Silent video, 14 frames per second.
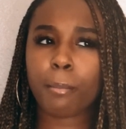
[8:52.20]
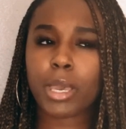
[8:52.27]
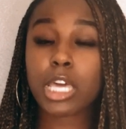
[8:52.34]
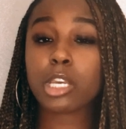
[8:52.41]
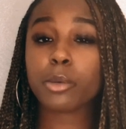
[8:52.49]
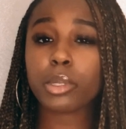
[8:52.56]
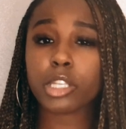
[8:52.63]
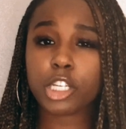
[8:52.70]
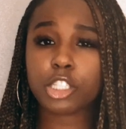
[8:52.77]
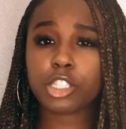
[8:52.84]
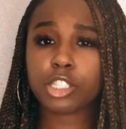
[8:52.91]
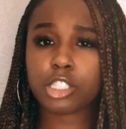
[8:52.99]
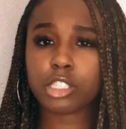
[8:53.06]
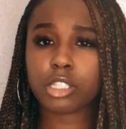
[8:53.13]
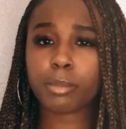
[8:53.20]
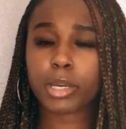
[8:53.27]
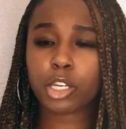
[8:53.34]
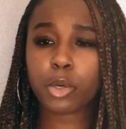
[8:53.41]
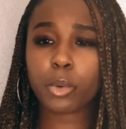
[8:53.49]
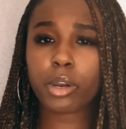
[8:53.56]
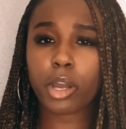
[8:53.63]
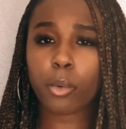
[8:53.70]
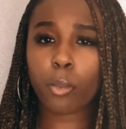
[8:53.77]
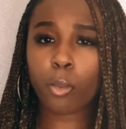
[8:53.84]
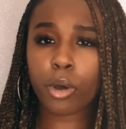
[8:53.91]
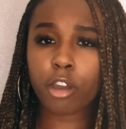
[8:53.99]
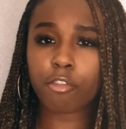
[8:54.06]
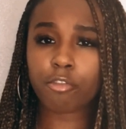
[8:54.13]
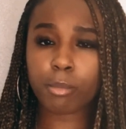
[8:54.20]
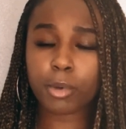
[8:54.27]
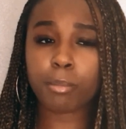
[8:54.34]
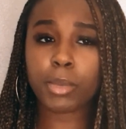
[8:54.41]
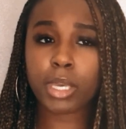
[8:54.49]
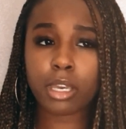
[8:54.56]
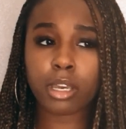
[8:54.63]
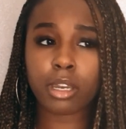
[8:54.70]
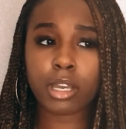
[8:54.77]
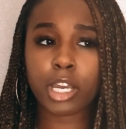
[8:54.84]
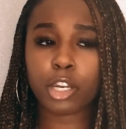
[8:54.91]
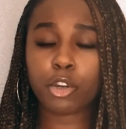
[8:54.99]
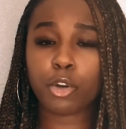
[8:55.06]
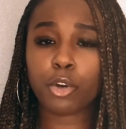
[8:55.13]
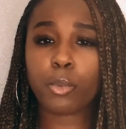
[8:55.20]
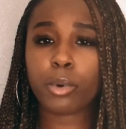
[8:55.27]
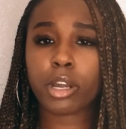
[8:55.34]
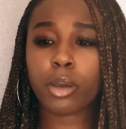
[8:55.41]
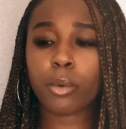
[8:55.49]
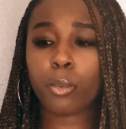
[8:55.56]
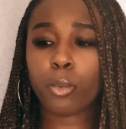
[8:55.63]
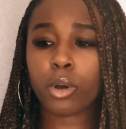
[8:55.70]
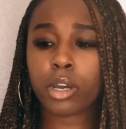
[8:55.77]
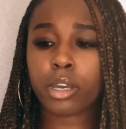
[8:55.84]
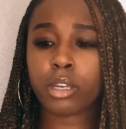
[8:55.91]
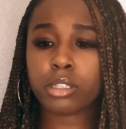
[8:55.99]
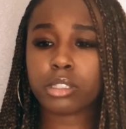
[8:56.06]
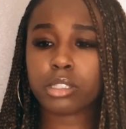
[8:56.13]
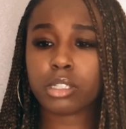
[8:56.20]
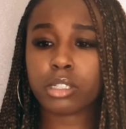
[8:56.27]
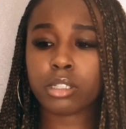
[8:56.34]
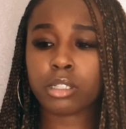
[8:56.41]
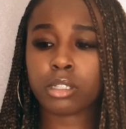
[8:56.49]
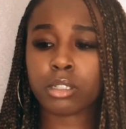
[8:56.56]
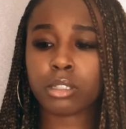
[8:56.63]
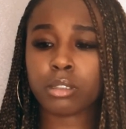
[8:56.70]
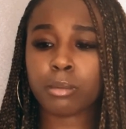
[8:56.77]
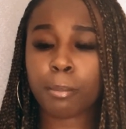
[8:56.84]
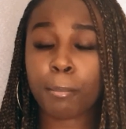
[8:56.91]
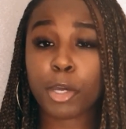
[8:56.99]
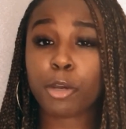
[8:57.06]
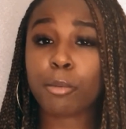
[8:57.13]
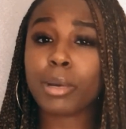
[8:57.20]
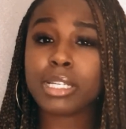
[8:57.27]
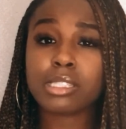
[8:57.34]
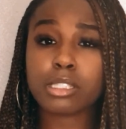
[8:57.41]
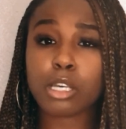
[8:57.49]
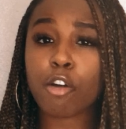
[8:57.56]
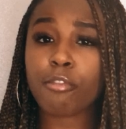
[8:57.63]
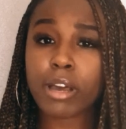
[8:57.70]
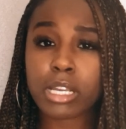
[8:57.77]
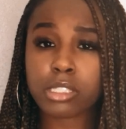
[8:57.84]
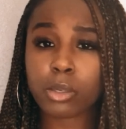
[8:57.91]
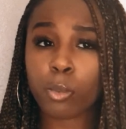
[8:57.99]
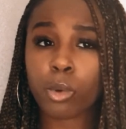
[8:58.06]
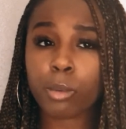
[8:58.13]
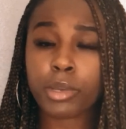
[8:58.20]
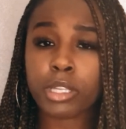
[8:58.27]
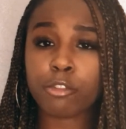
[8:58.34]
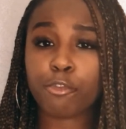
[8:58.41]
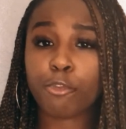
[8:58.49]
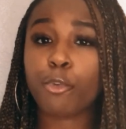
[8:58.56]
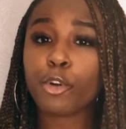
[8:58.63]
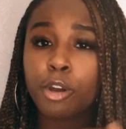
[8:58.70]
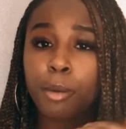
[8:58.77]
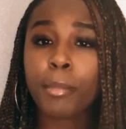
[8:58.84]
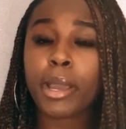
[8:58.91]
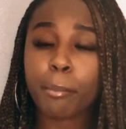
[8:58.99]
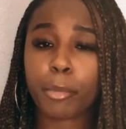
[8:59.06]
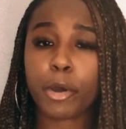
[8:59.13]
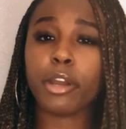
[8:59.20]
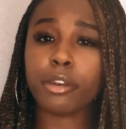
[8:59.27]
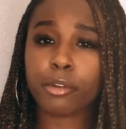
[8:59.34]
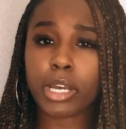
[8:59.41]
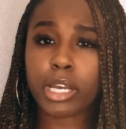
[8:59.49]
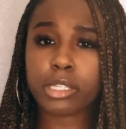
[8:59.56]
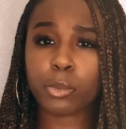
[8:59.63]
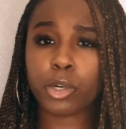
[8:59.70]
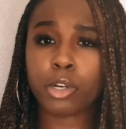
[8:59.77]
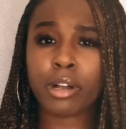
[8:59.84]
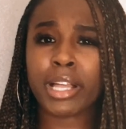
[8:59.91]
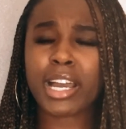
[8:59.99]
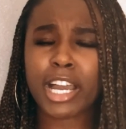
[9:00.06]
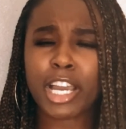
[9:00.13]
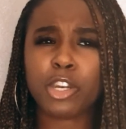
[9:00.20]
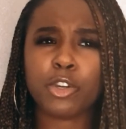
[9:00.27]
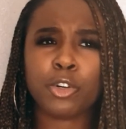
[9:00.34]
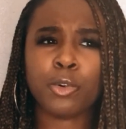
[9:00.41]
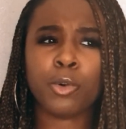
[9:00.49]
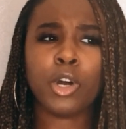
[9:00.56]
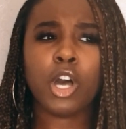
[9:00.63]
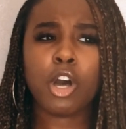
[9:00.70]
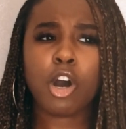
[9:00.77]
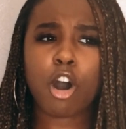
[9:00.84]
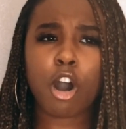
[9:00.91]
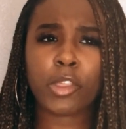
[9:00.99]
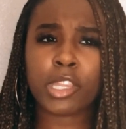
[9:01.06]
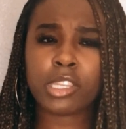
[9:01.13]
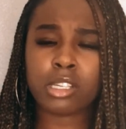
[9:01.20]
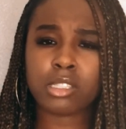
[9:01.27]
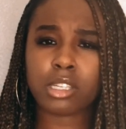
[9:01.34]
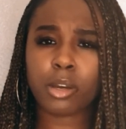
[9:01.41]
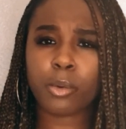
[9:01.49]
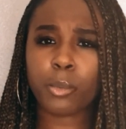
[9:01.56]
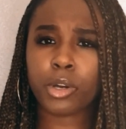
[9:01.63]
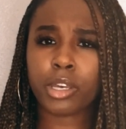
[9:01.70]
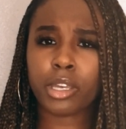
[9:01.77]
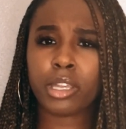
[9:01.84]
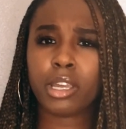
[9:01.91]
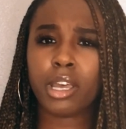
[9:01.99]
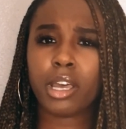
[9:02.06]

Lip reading: in a relationship. I know what I want from a man. I know what I want to better myself as a woman for my partner as well. Like, I know all these things that I want.